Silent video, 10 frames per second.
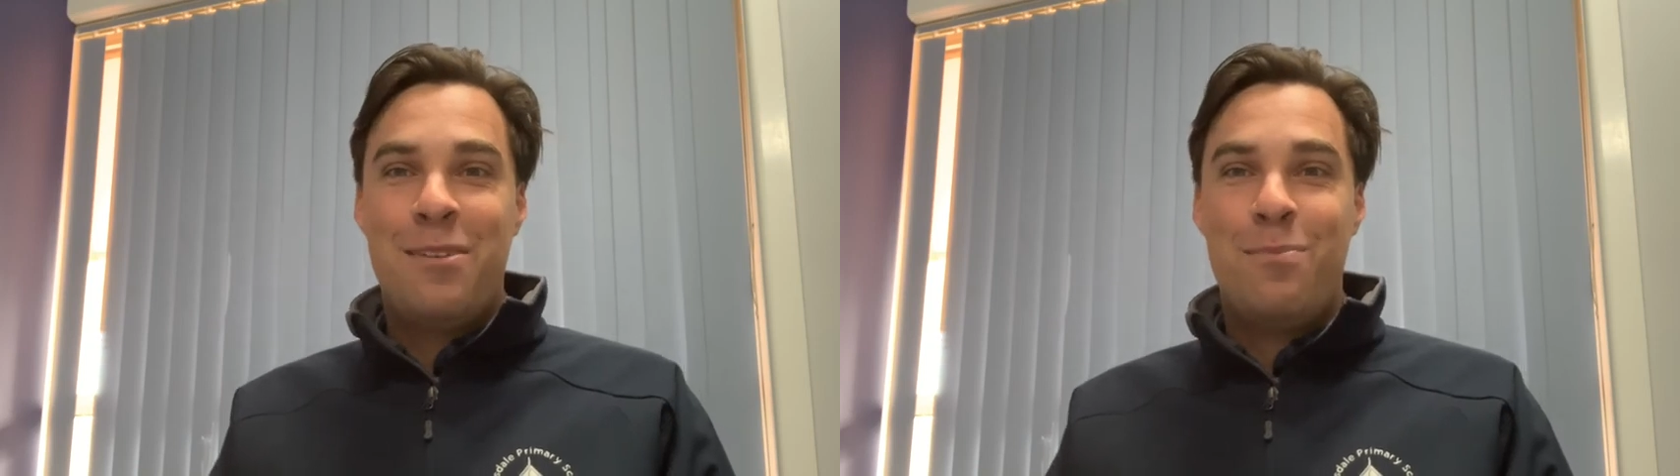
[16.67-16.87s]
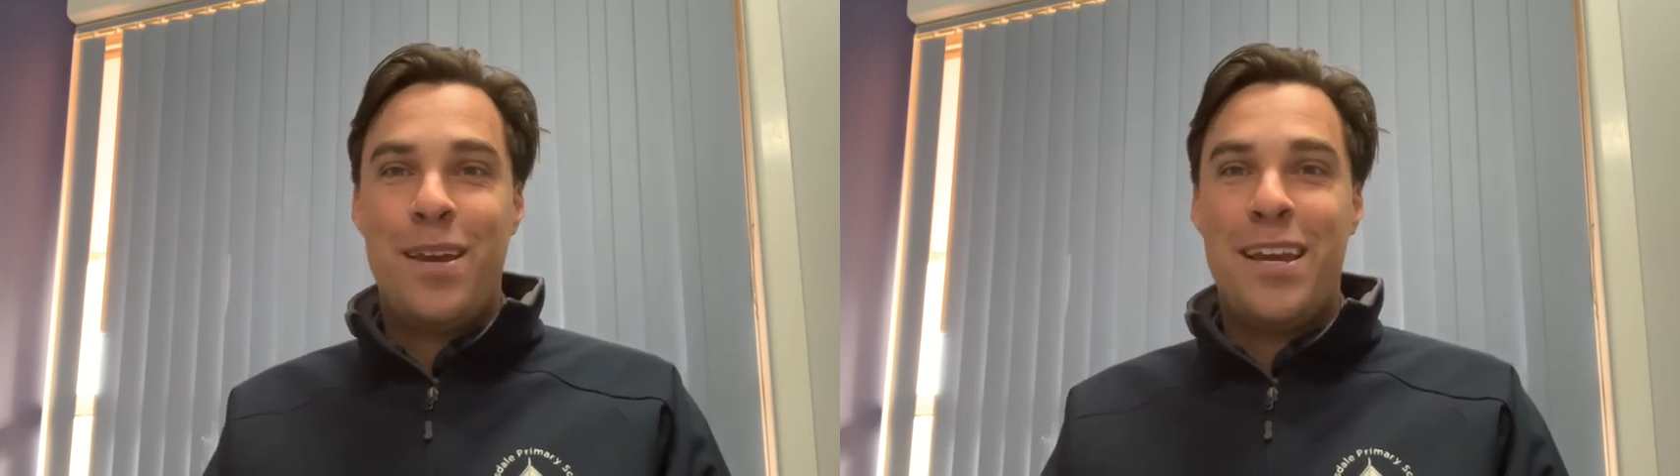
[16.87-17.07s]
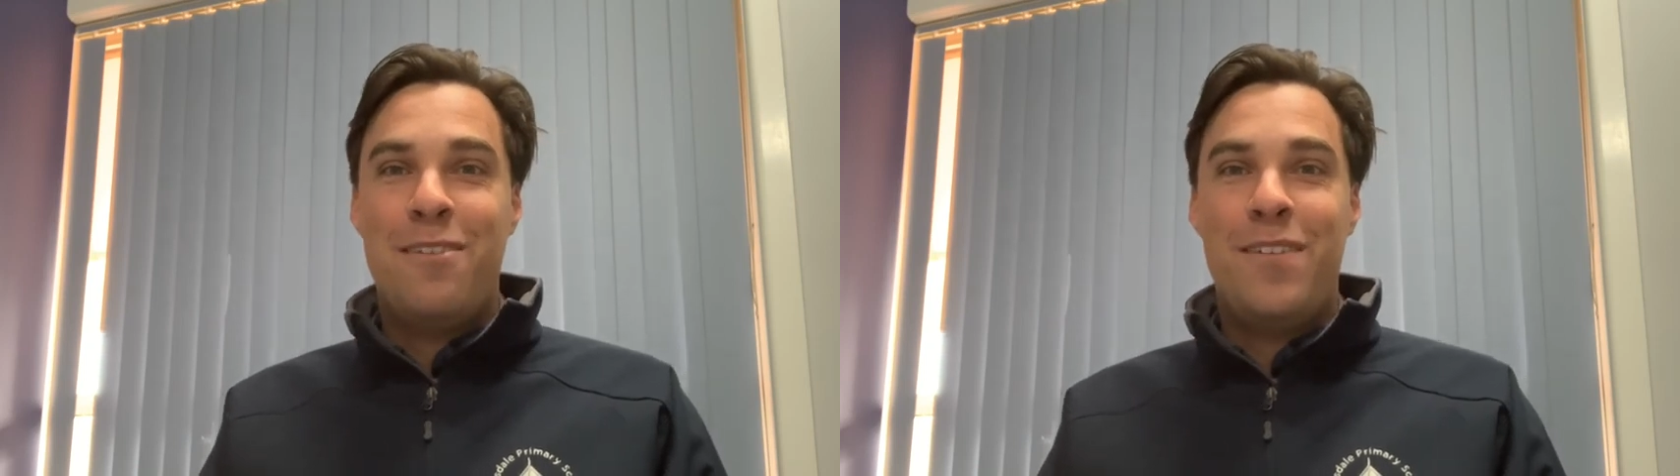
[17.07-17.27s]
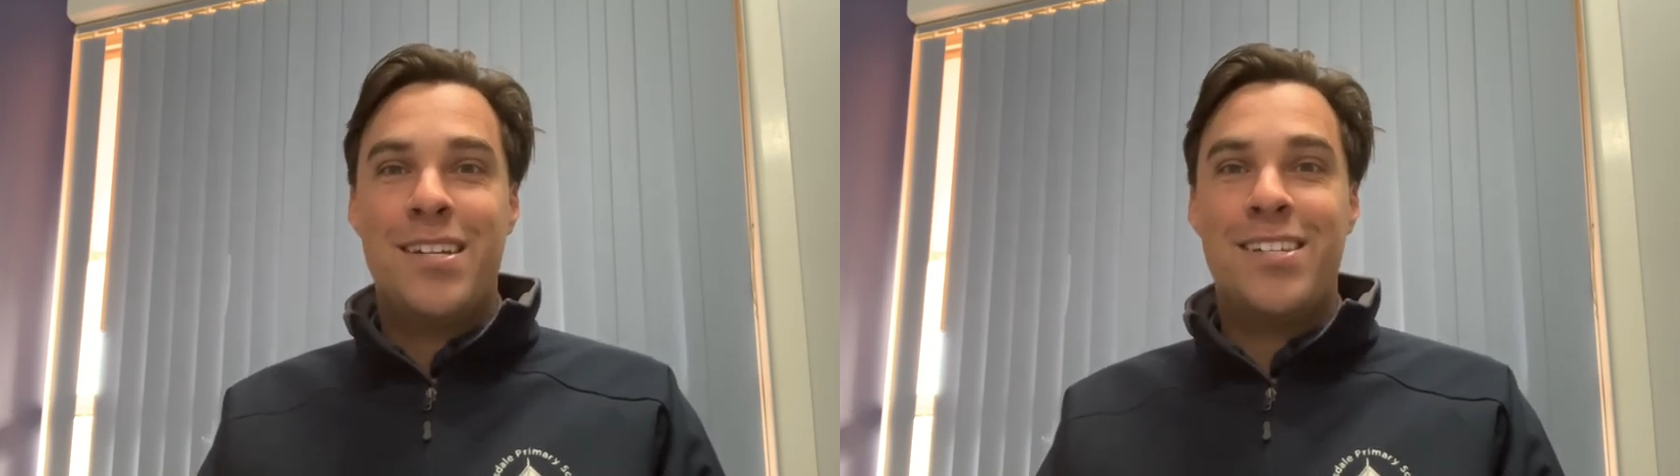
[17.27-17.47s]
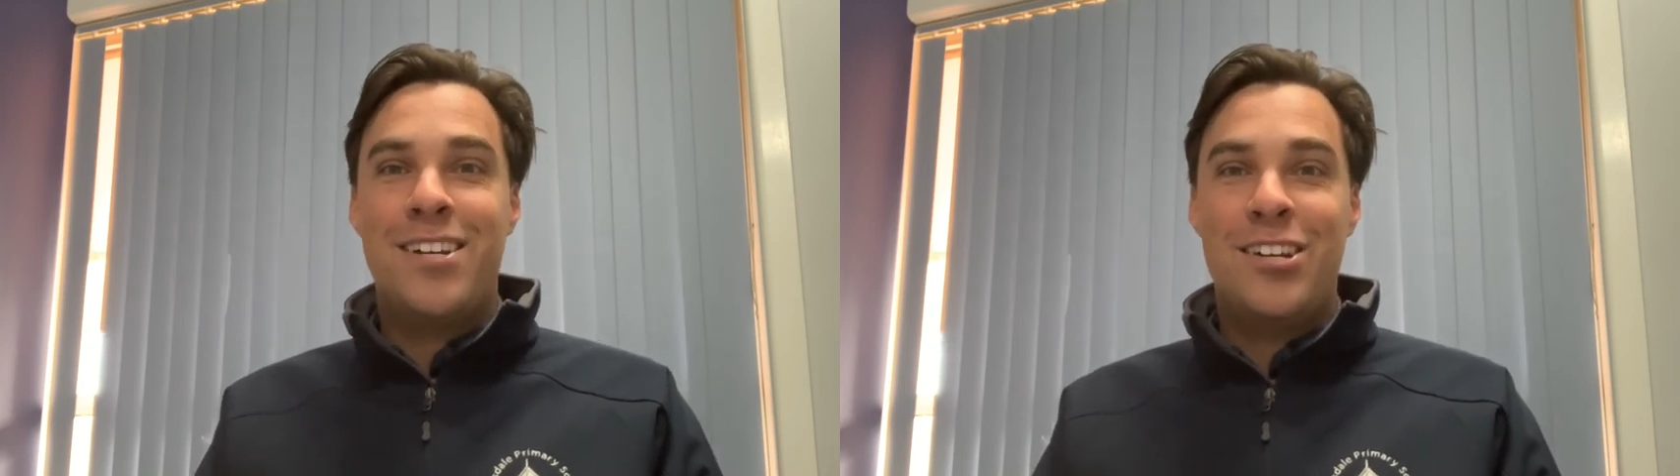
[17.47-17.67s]
Being
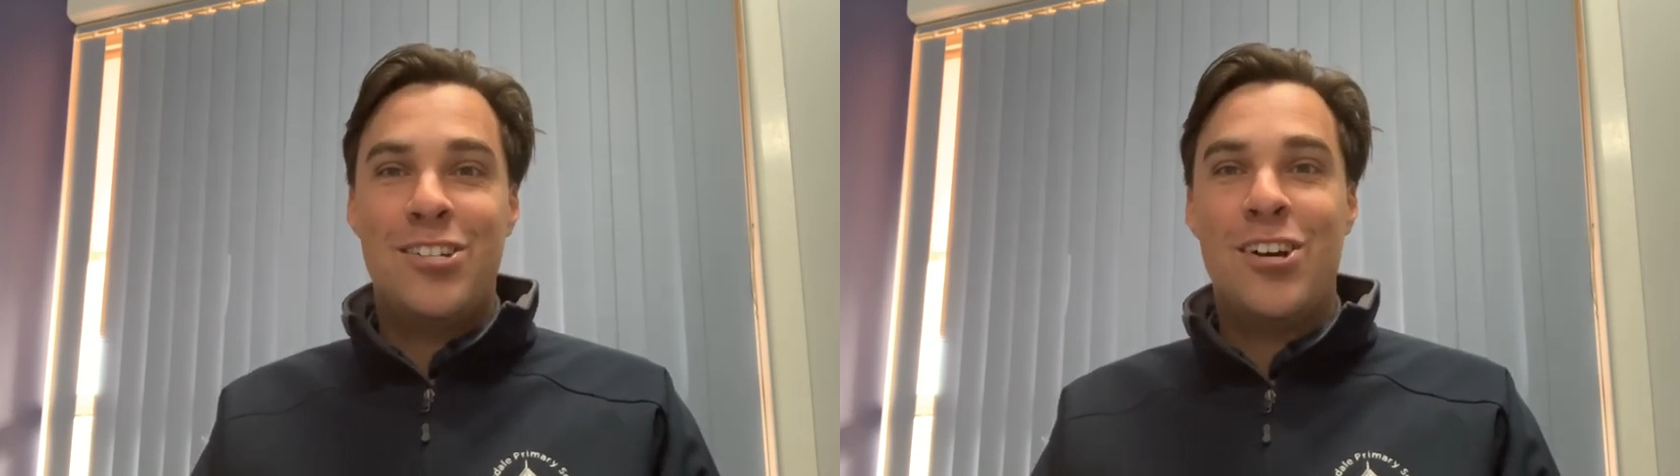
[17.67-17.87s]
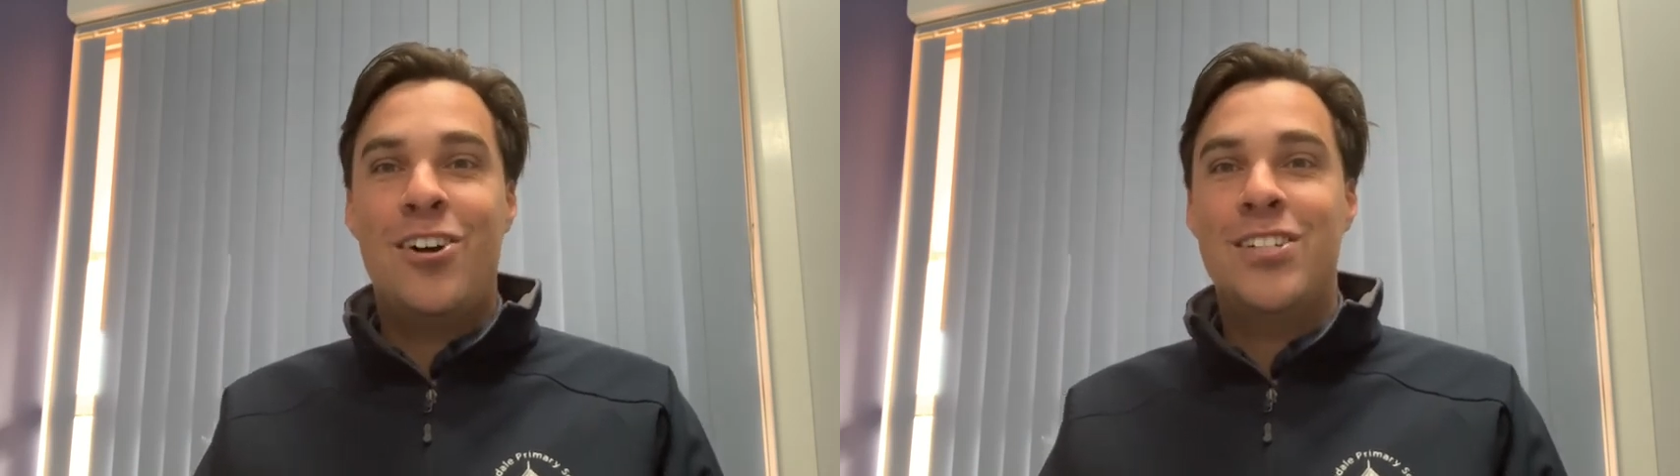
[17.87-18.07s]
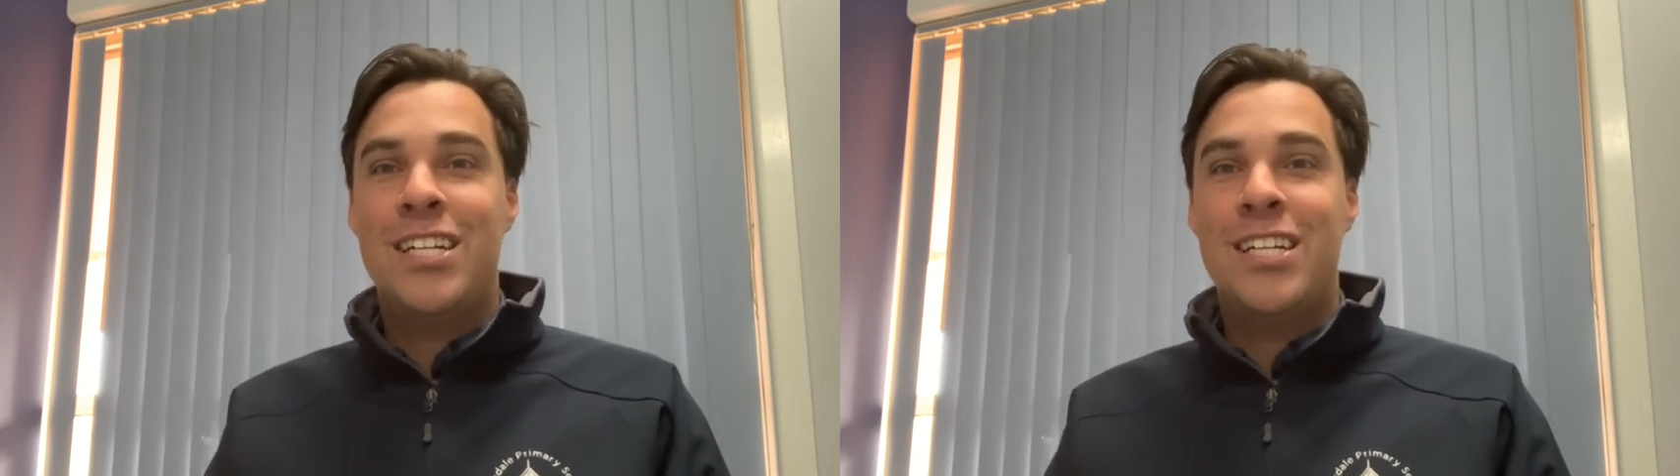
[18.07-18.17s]
invested in your child's